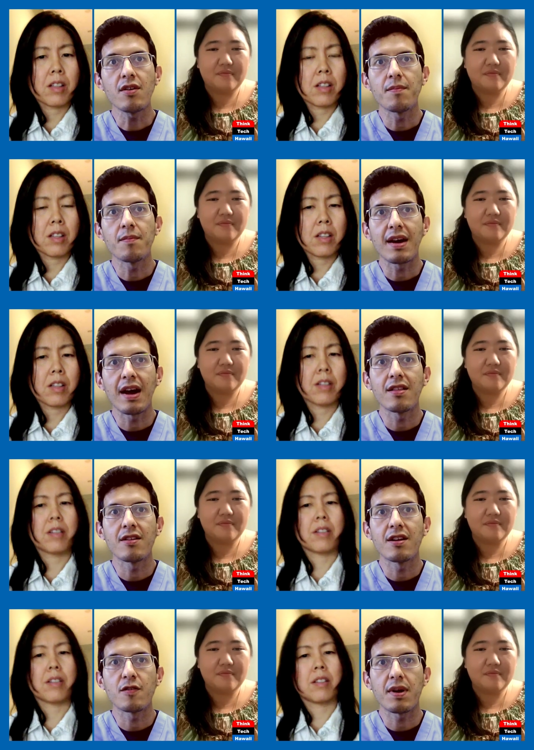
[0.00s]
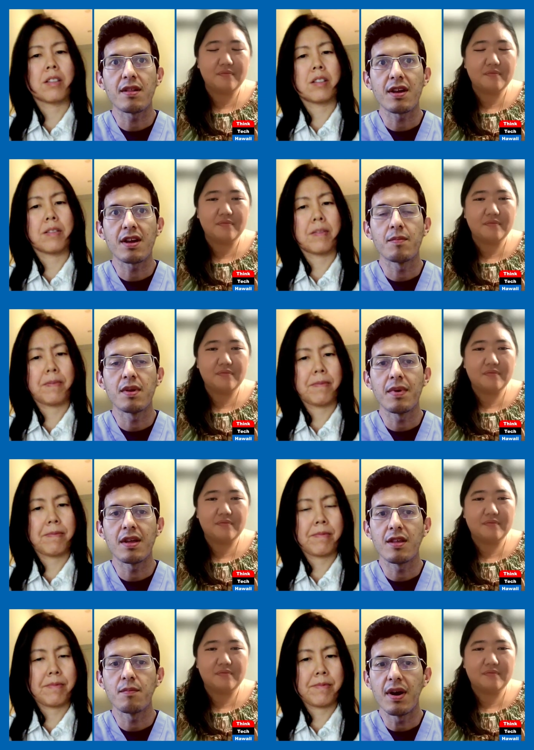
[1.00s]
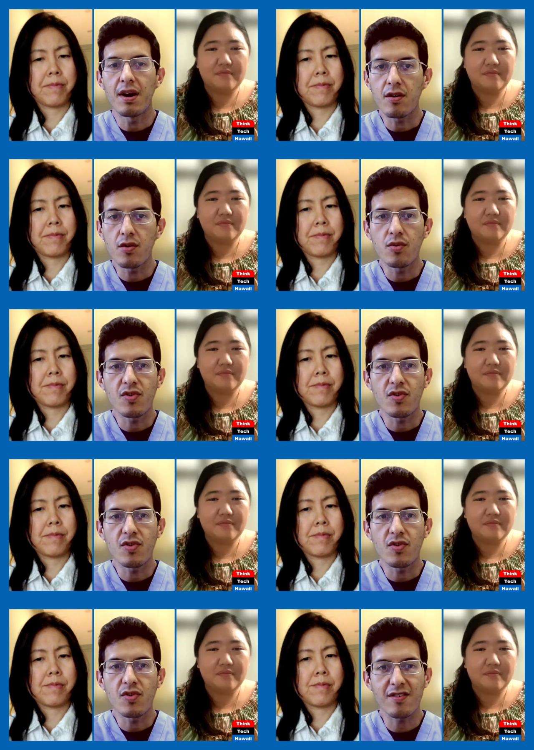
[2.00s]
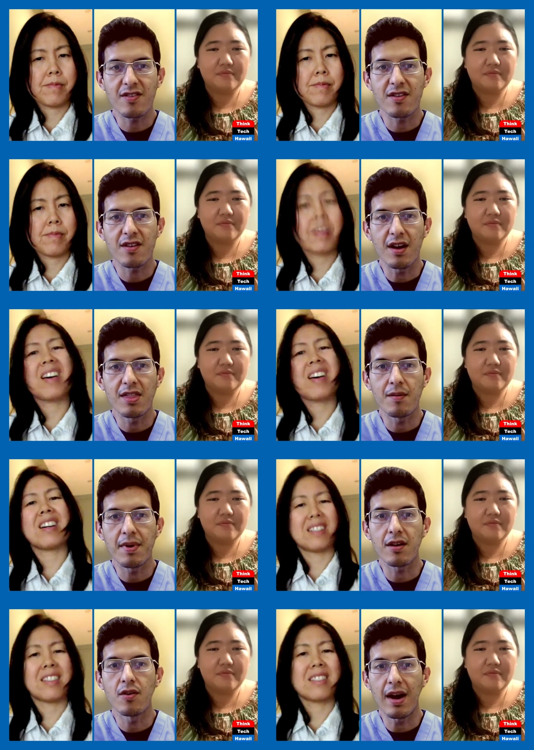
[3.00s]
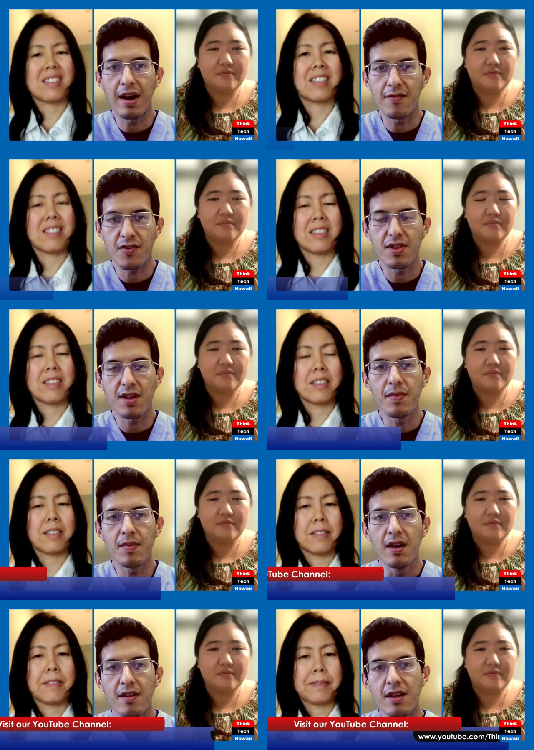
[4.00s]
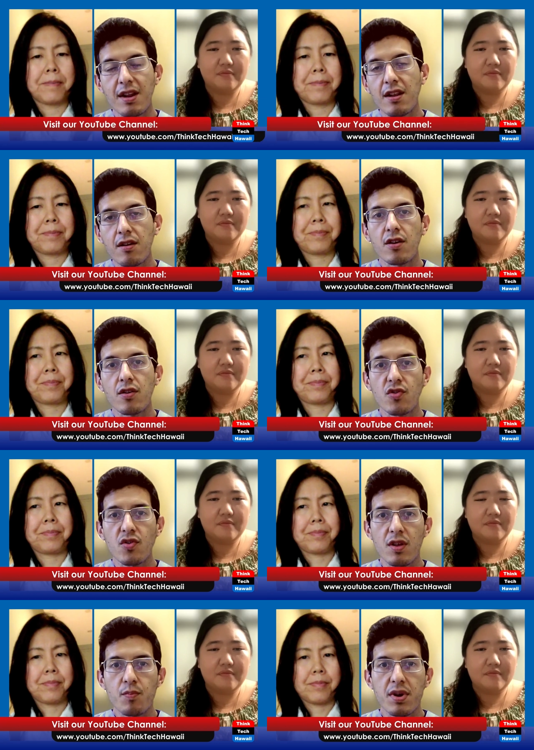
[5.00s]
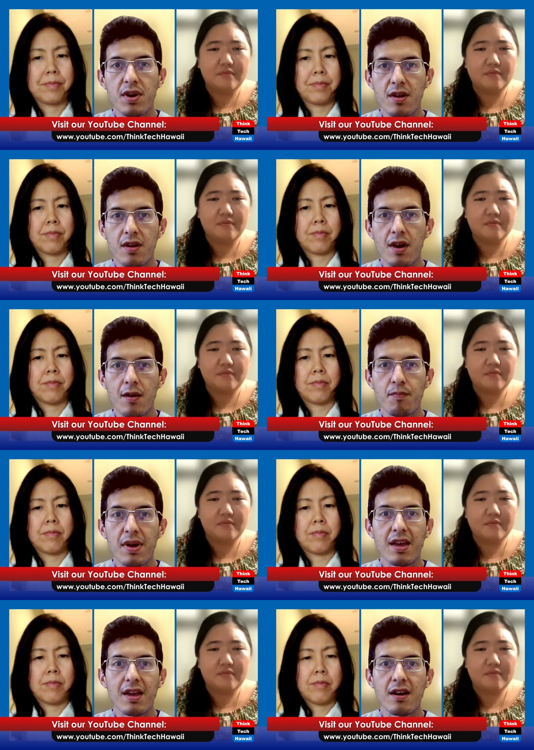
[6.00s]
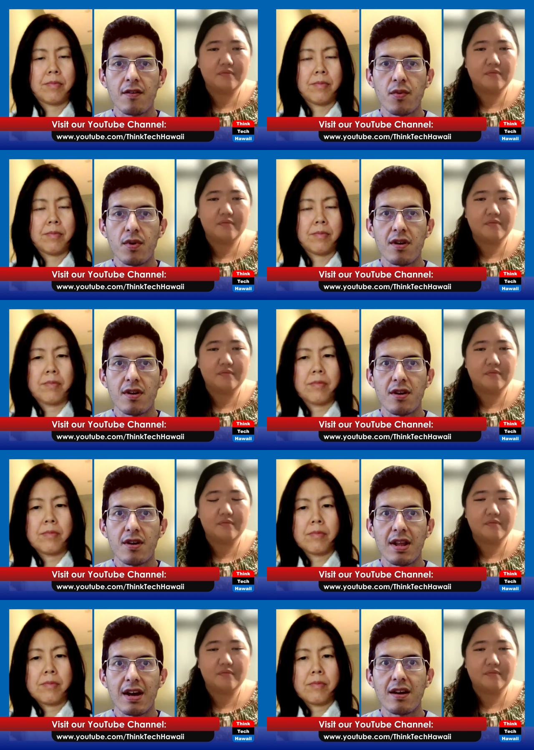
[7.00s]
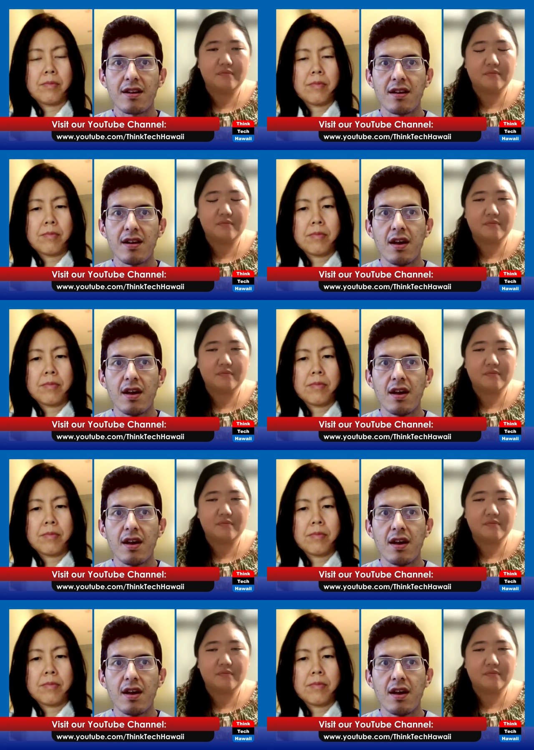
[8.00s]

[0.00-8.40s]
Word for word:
Speaker 1: on the Big Island, it's probably going to be mainly mongoose and cats uh, that might go after them. Then they're mm-hmm. usually pretty, uh, big enough where they're not